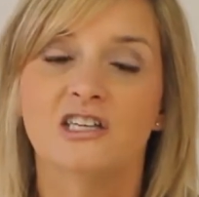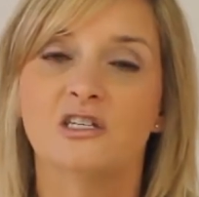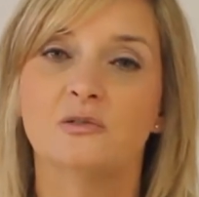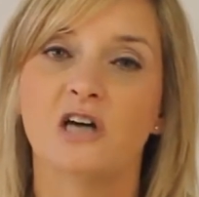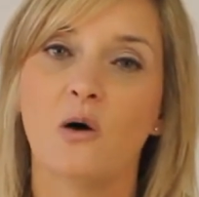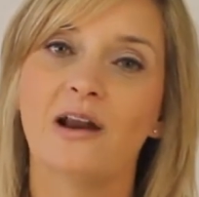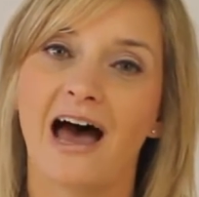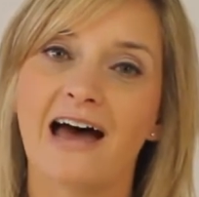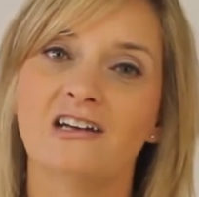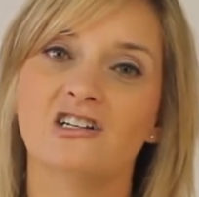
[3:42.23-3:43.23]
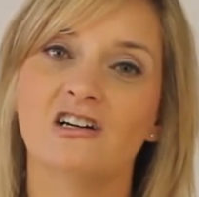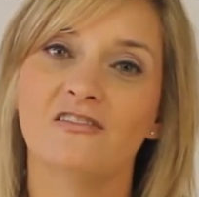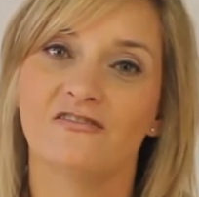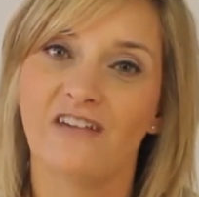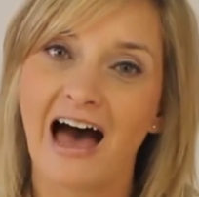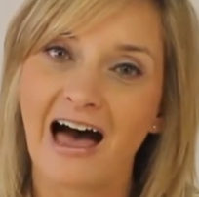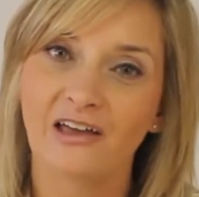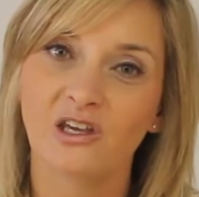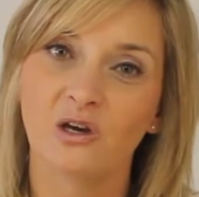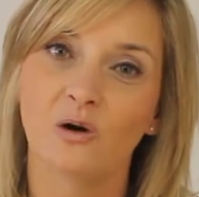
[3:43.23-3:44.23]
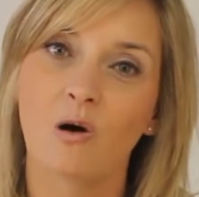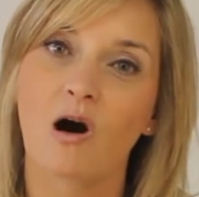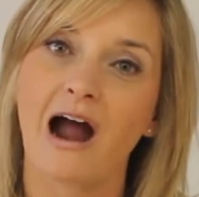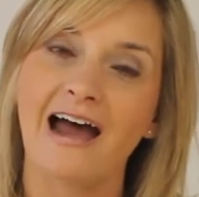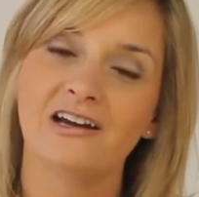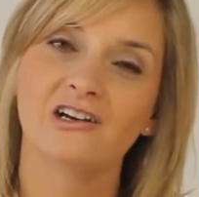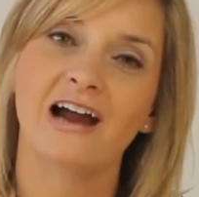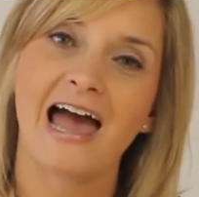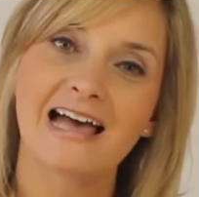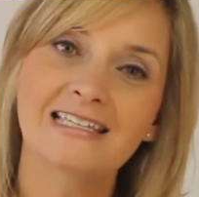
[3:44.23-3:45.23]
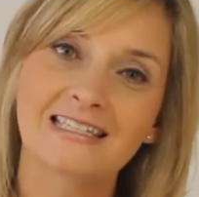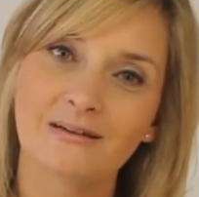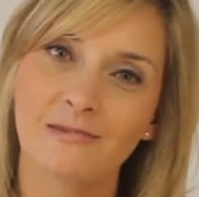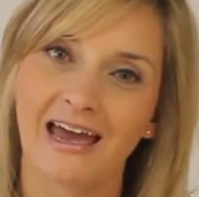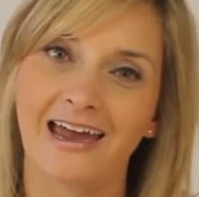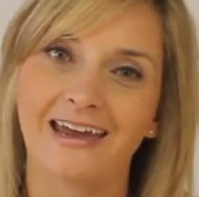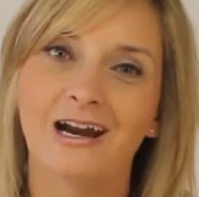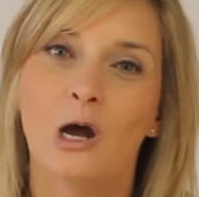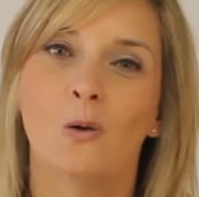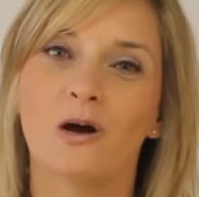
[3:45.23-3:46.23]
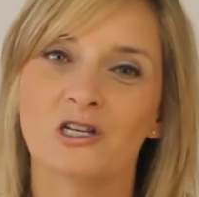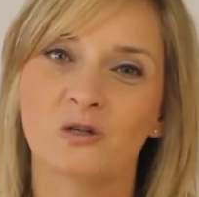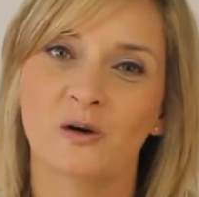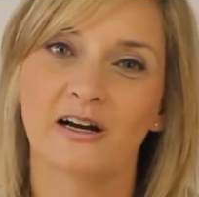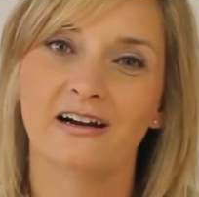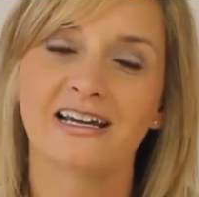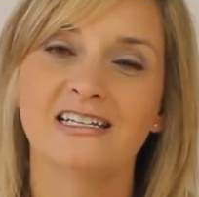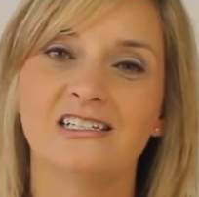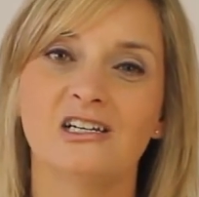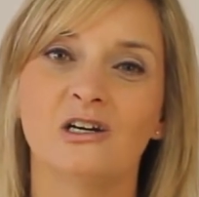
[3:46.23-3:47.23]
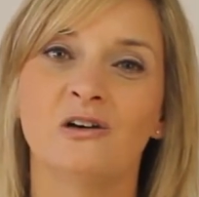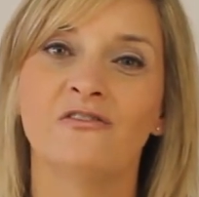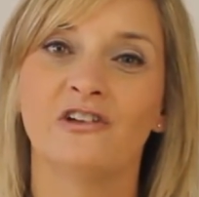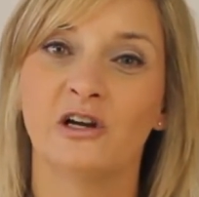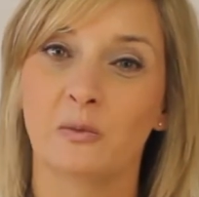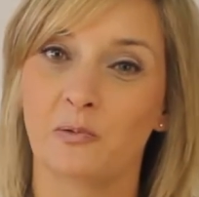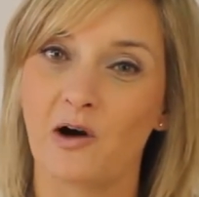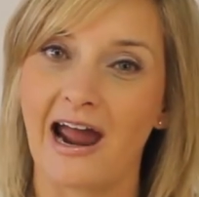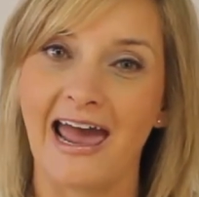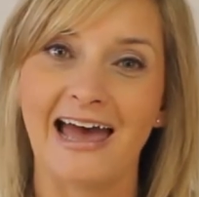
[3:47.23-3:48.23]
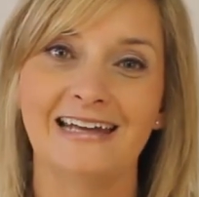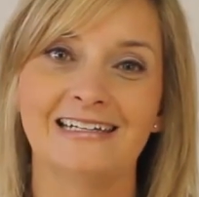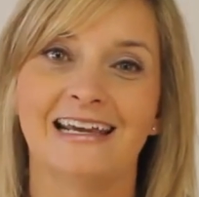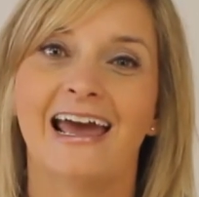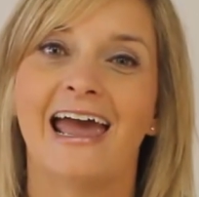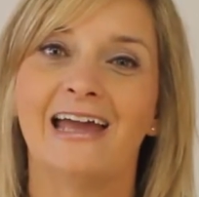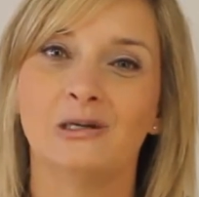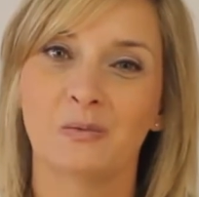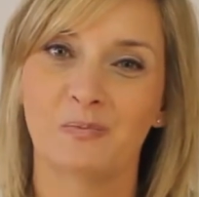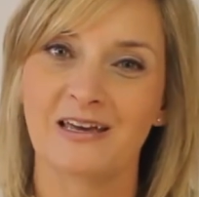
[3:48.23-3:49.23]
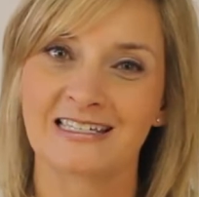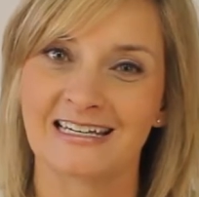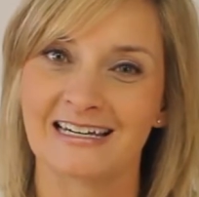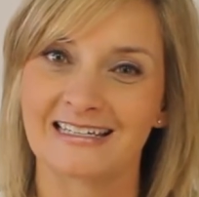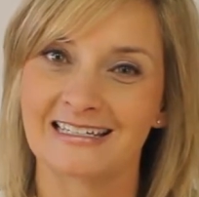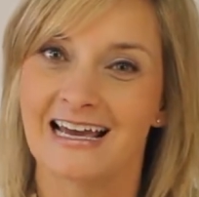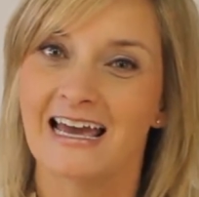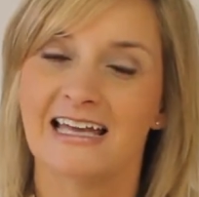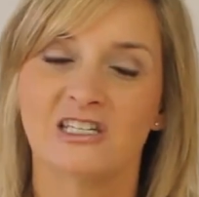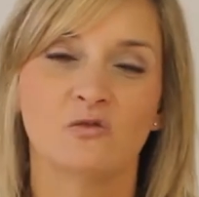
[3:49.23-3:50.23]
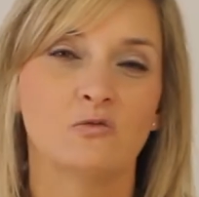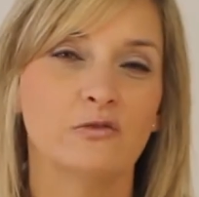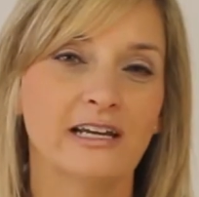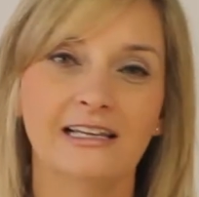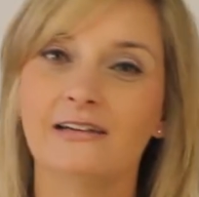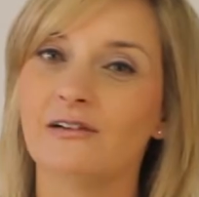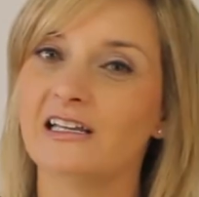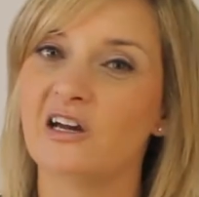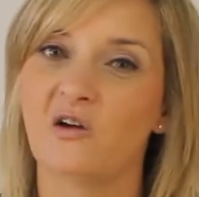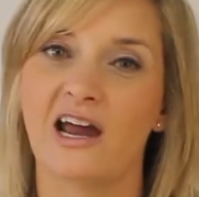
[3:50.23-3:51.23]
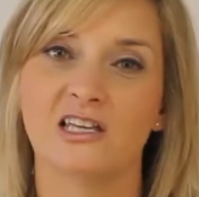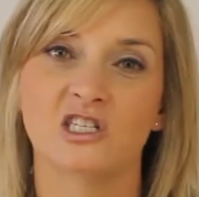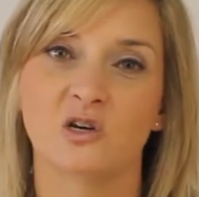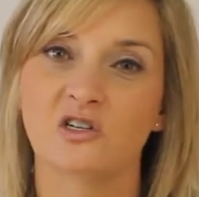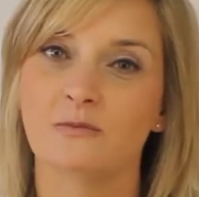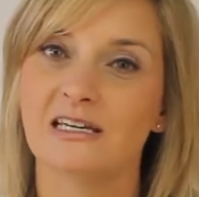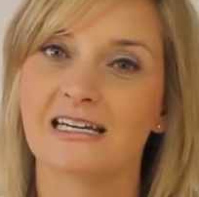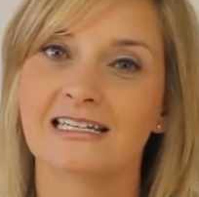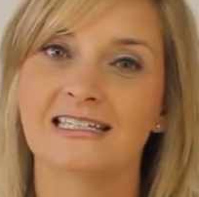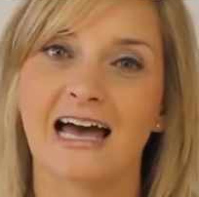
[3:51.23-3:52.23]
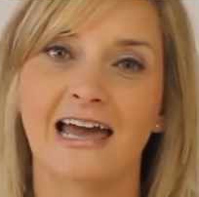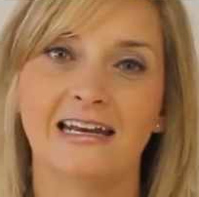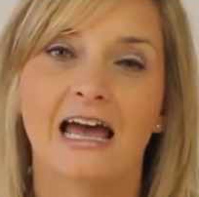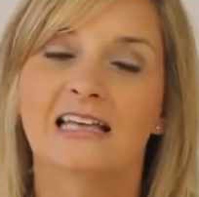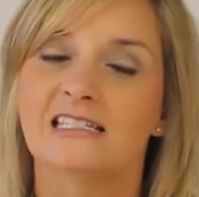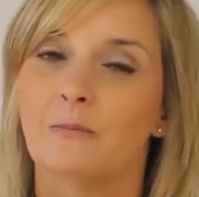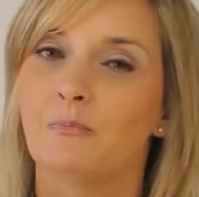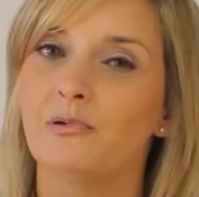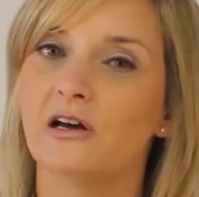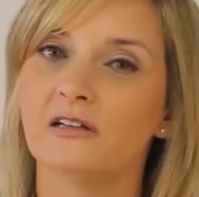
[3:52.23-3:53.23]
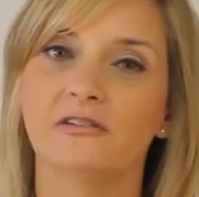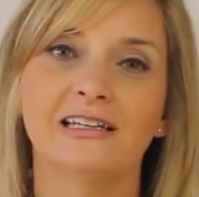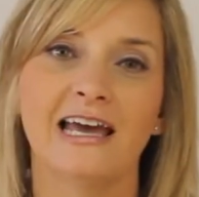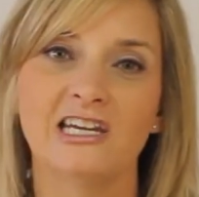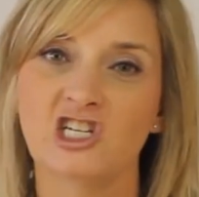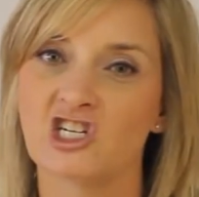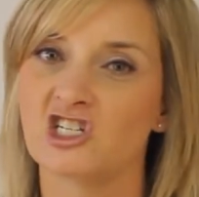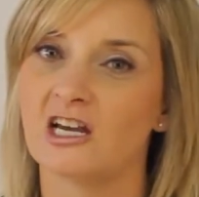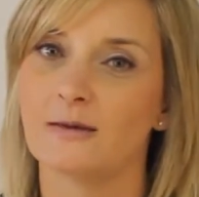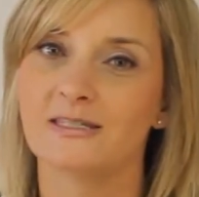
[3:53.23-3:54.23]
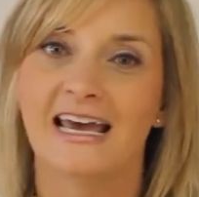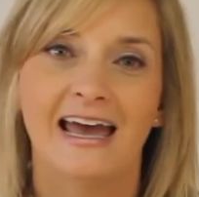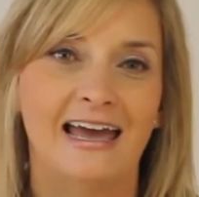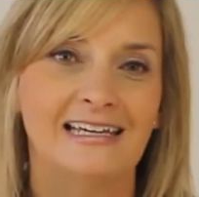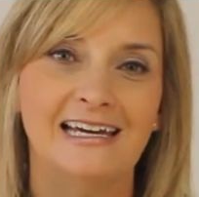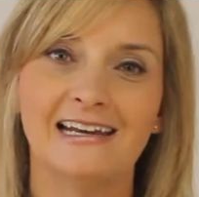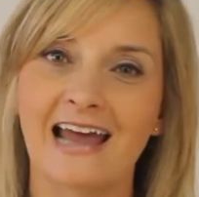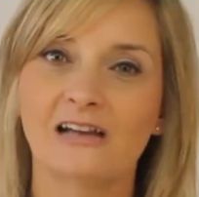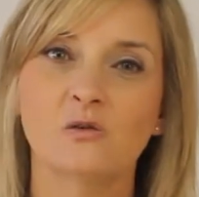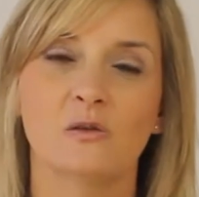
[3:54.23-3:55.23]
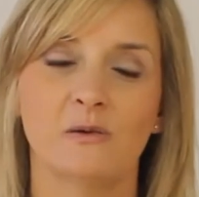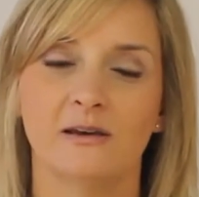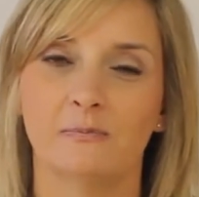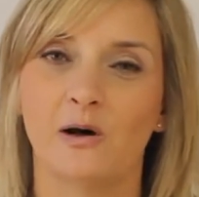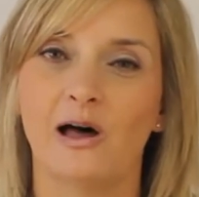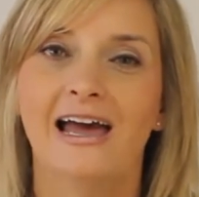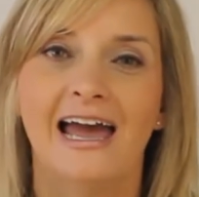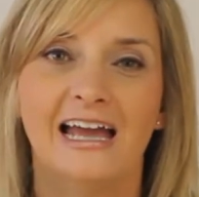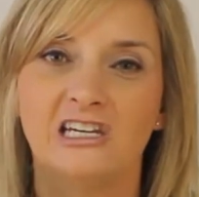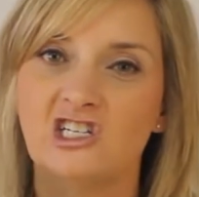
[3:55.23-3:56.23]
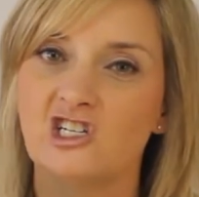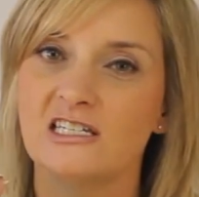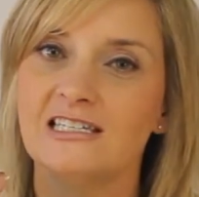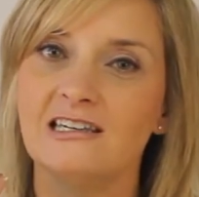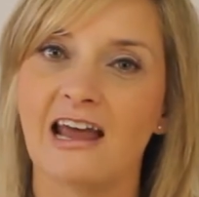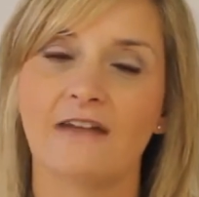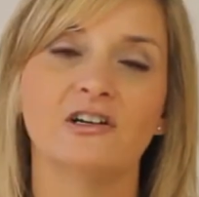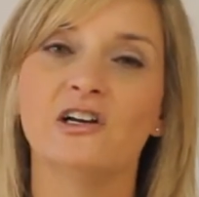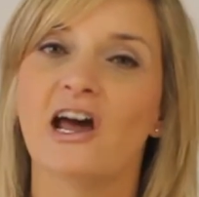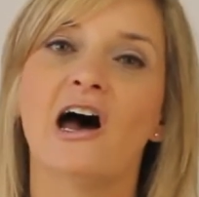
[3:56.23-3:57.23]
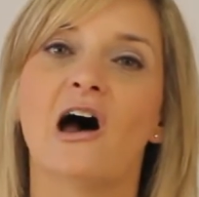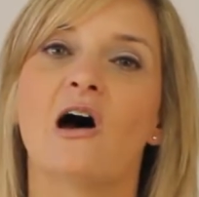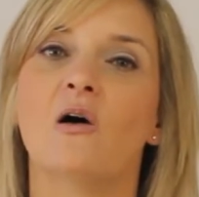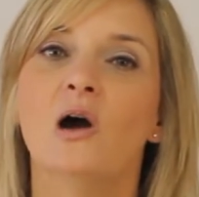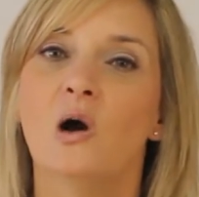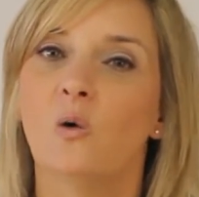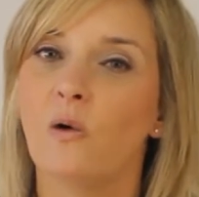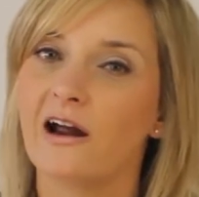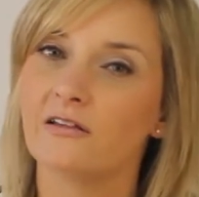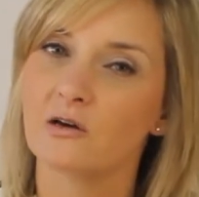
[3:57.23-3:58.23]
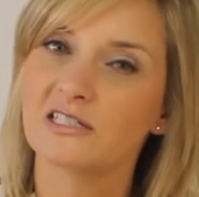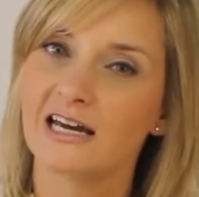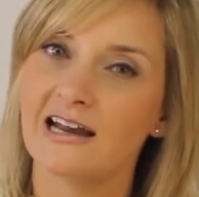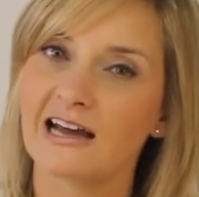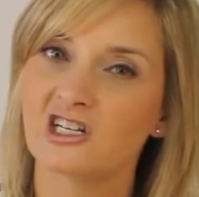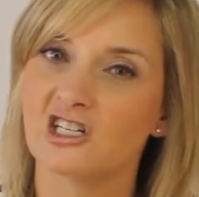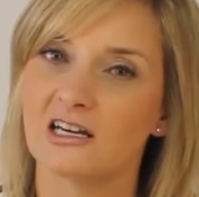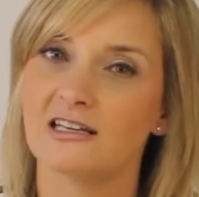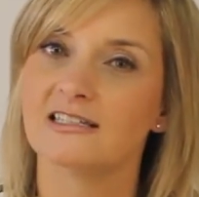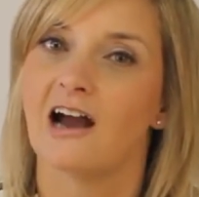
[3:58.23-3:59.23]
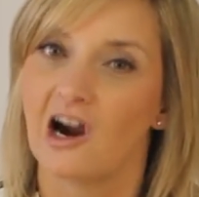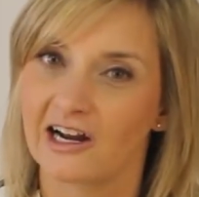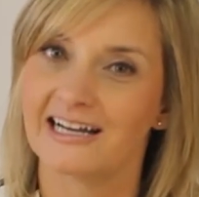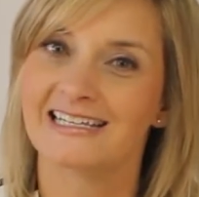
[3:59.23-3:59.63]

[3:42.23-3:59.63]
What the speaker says: So don't undervalue or underestimate what Twitter can do for your brand and your business. It's a really, really great social media site to build relationships and connect with people, and you just never know where those connections are going to